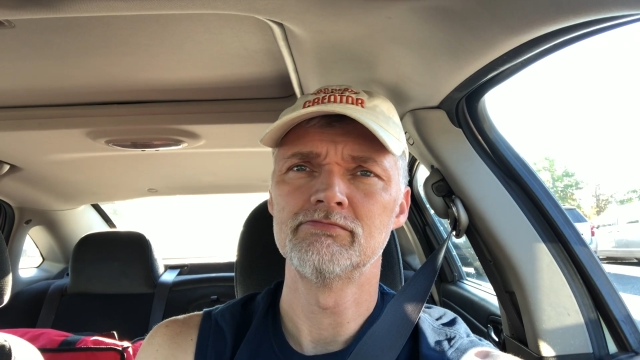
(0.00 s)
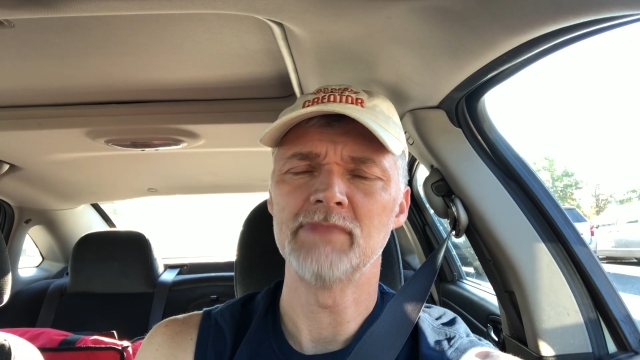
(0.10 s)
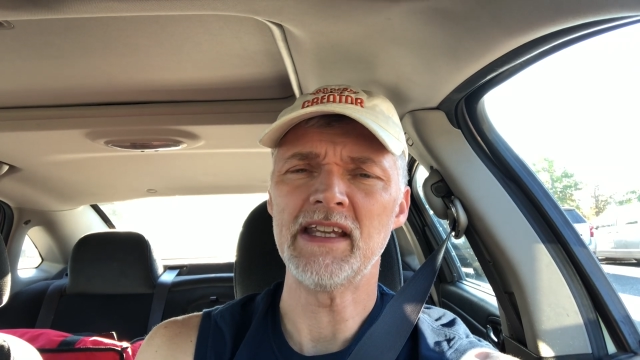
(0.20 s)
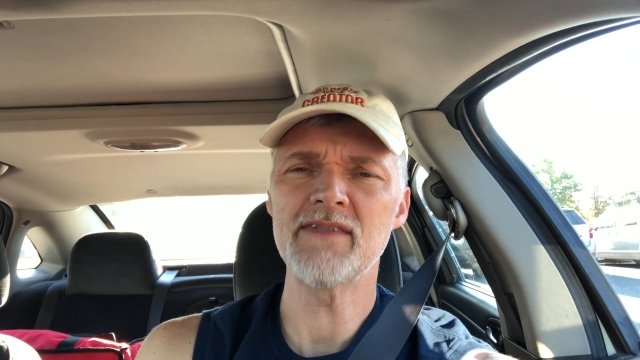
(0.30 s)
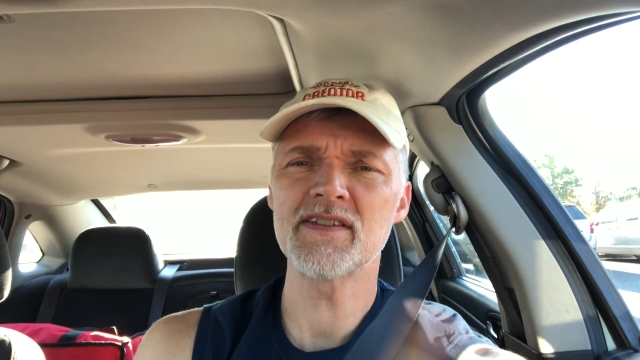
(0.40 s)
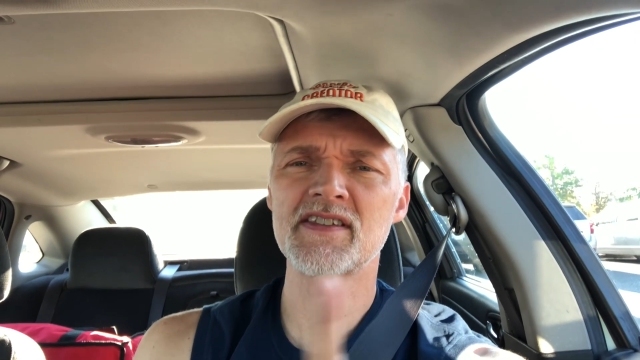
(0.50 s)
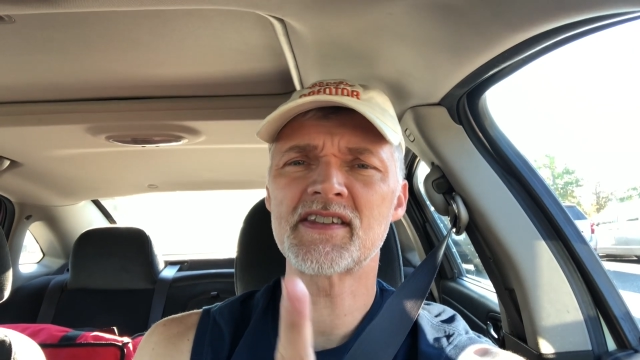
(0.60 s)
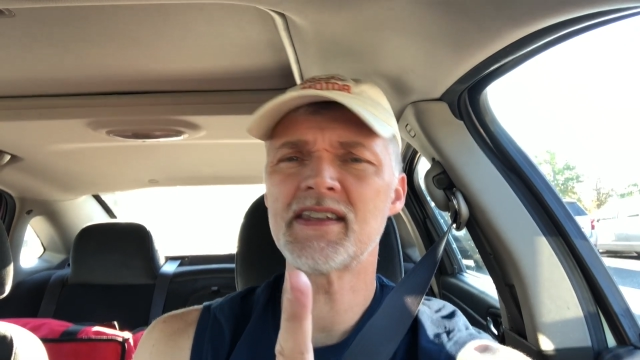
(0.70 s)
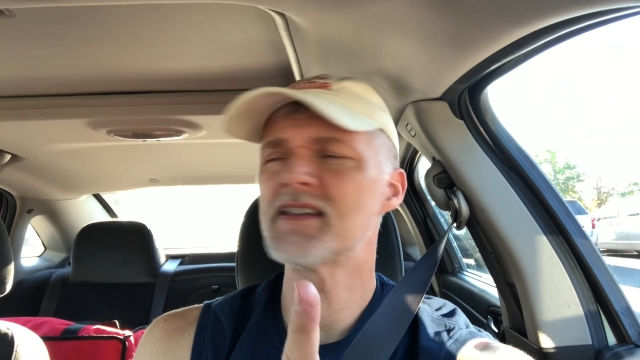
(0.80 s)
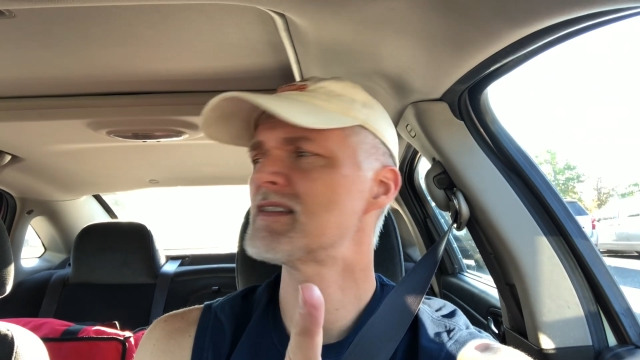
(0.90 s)
Even
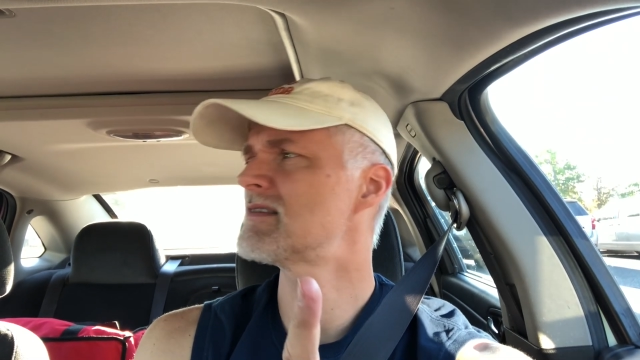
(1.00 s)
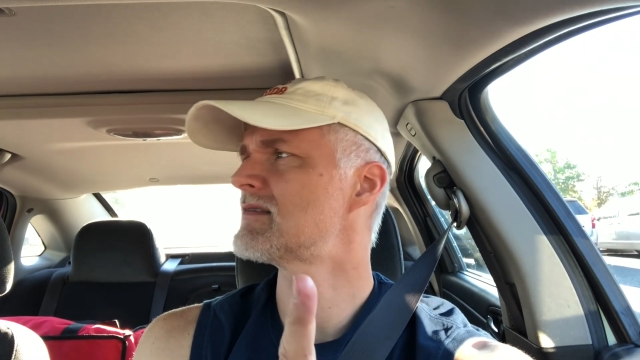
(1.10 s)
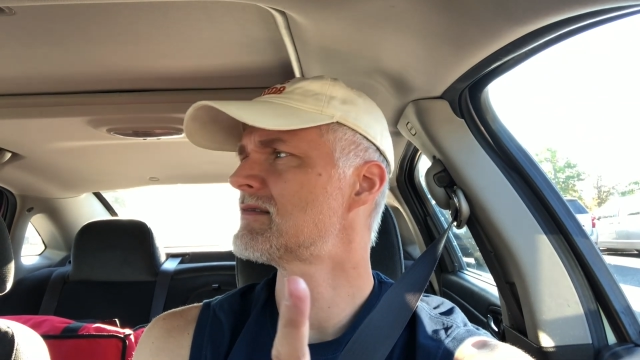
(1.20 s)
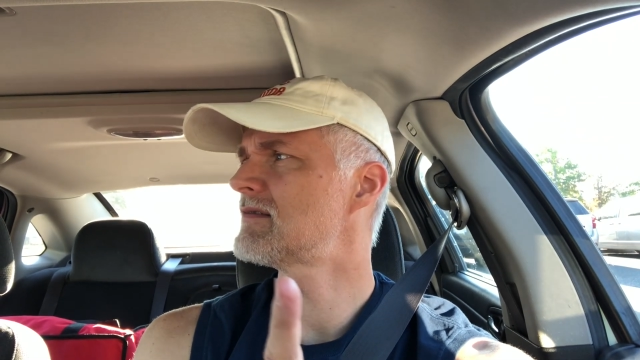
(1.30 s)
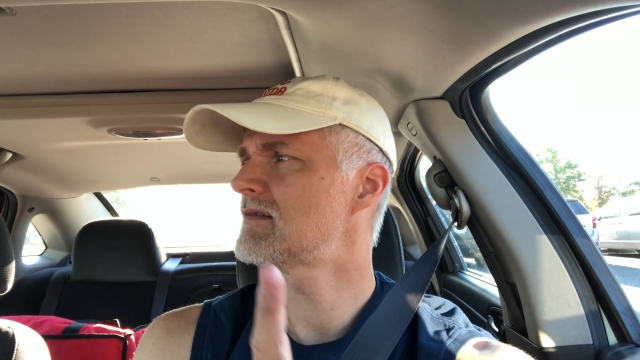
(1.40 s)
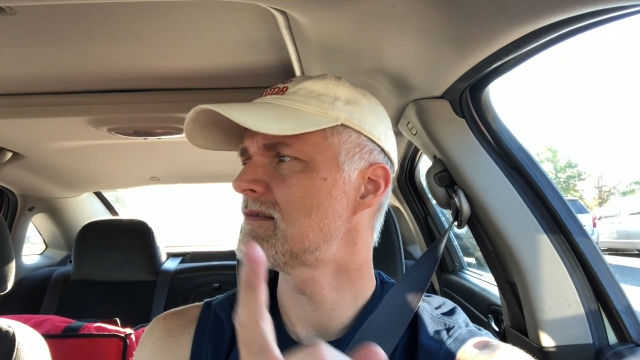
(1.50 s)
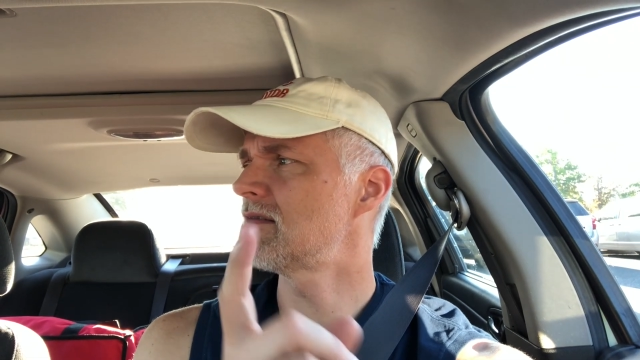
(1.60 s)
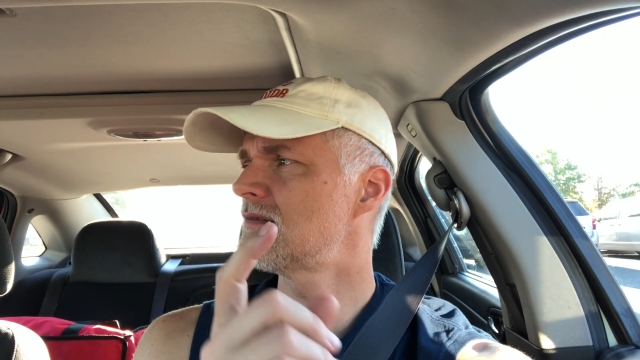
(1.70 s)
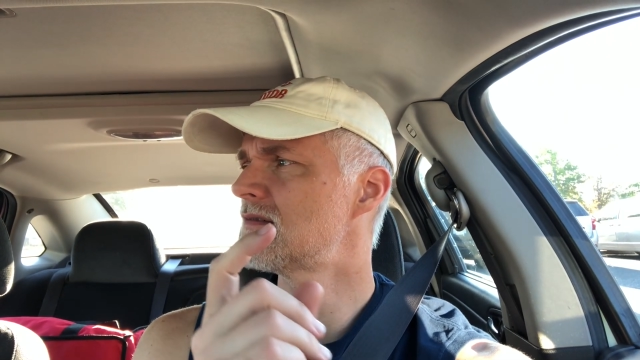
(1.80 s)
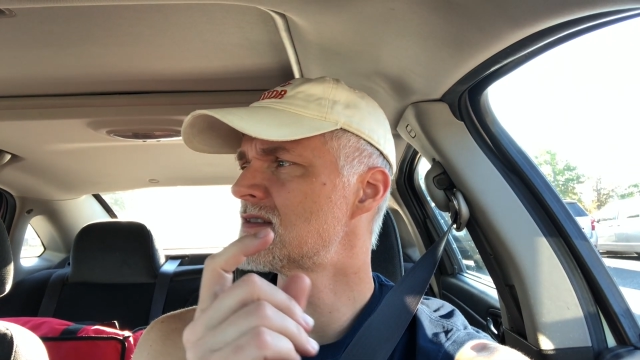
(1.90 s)
seeing
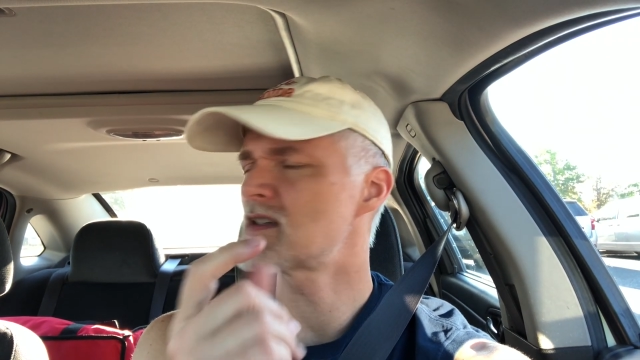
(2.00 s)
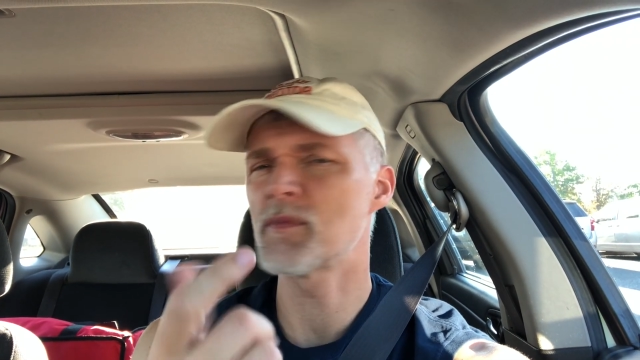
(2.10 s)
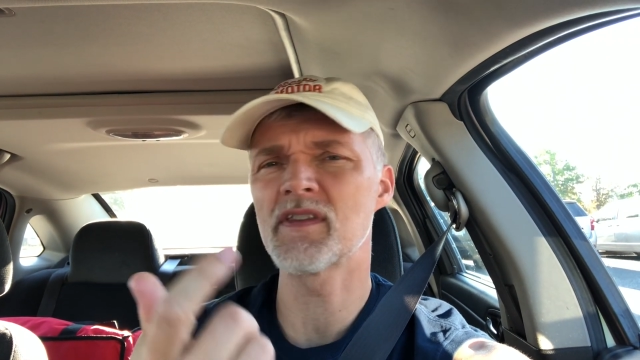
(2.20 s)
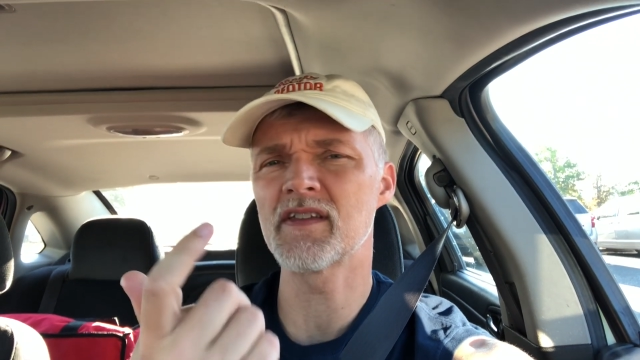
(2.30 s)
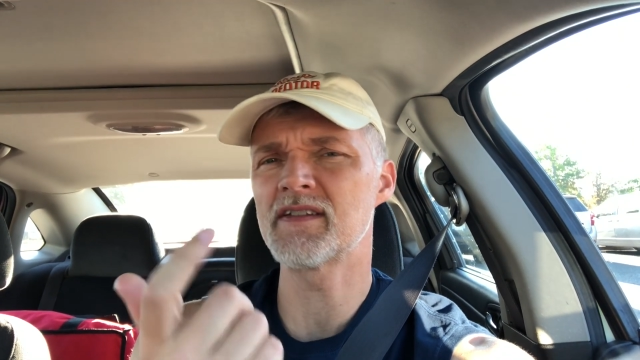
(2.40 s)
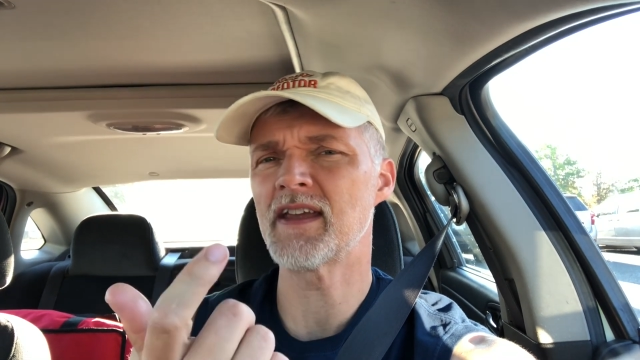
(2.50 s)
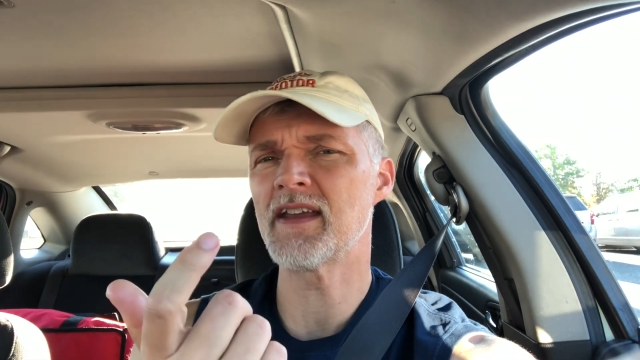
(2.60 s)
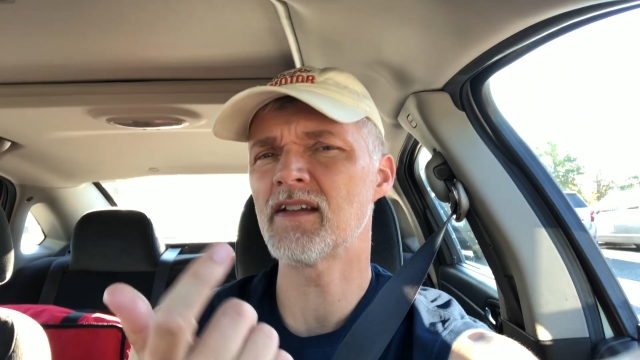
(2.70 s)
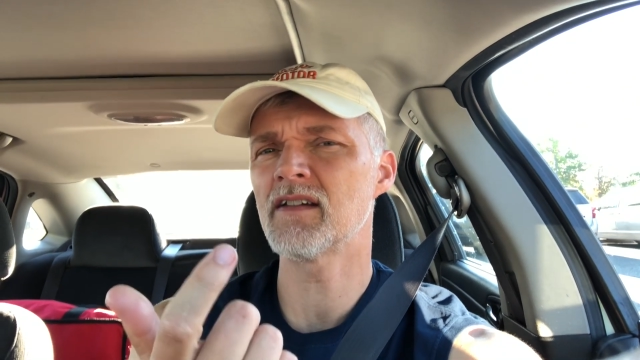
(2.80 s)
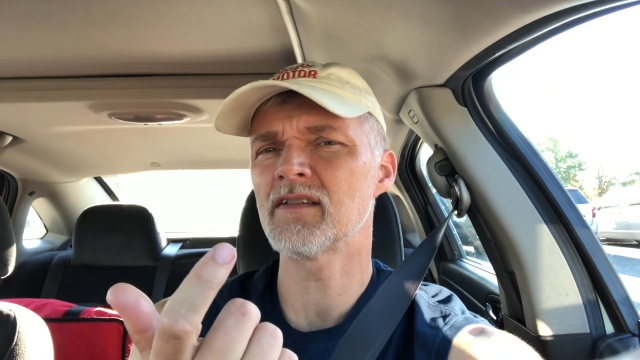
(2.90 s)
some of the
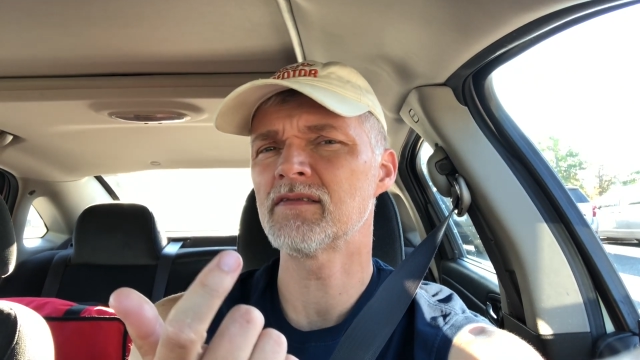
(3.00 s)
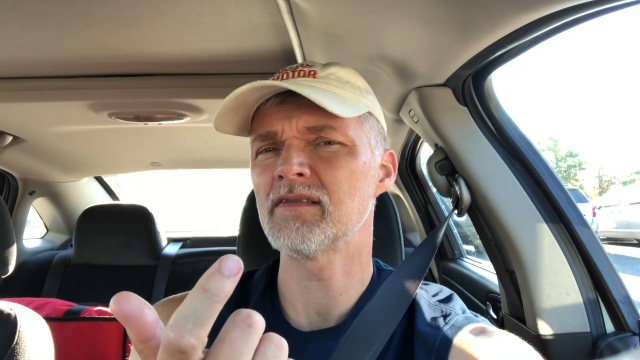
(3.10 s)
data,